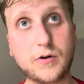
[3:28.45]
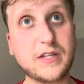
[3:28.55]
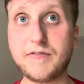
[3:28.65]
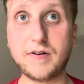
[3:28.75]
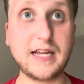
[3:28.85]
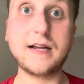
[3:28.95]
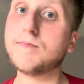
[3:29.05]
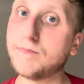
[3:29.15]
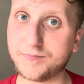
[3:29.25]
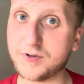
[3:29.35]
Definitely,
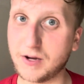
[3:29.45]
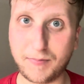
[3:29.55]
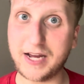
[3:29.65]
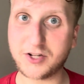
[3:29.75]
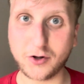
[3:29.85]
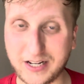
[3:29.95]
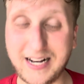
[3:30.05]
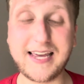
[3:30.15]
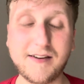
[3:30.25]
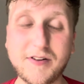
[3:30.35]
some players could
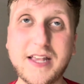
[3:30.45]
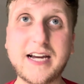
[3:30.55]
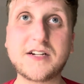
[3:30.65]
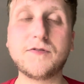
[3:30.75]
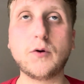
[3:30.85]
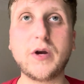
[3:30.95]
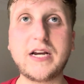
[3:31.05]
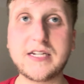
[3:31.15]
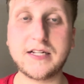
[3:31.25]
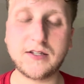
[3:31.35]
leave in the next few
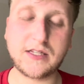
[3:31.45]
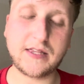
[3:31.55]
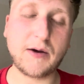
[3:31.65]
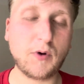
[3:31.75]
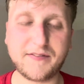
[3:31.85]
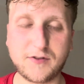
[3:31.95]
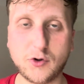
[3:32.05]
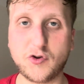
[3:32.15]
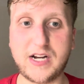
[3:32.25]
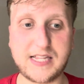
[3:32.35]
weeks, and then we'll have to
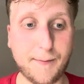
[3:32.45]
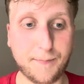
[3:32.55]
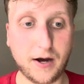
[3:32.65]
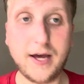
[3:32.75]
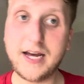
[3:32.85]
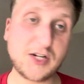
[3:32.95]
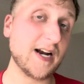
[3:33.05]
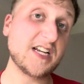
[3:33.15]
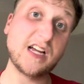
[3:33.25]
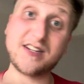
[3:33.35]
address that. But Ismaïla
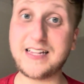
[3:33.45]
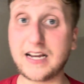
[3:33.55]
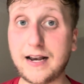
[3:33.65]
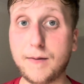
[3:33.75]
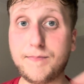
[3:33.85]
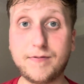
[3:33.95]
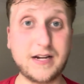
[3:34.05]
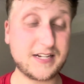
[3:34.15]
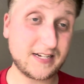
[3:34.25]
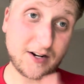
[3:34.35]
Sarr's club,
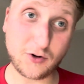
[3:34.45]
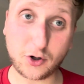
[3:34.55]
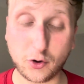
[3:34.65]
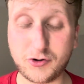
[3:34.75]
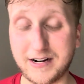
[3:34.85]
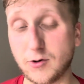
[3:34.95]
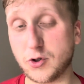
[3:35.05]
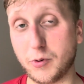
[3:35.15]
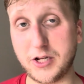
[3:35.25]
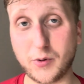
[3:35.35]
as I said, on a contract till
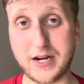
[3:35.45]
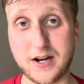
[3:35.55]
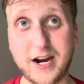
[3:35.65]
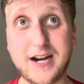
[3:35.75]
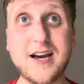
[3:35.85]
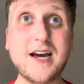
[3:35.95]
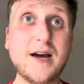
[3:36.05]
2029.